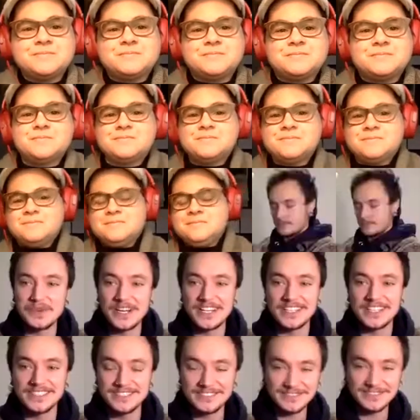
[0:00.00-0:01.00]
Hi,
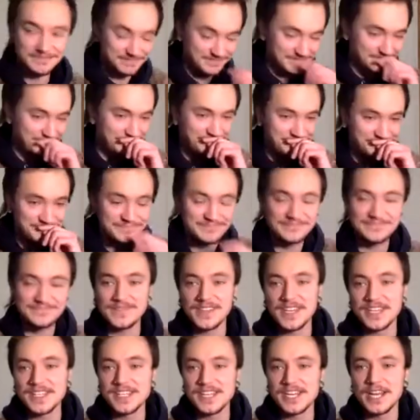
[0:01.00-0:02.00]
everyone.
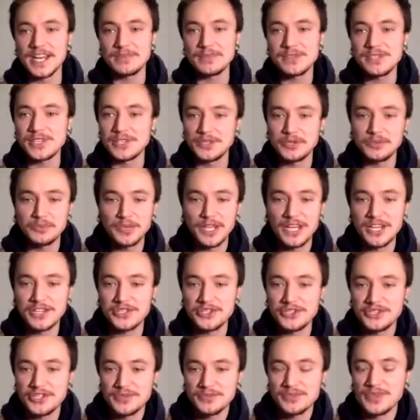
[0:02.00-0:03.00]
It's an absolute
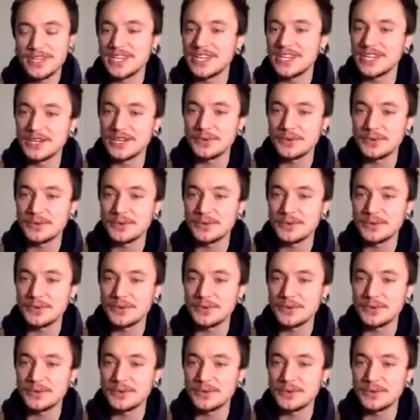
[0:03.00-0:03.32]
pleasure to be here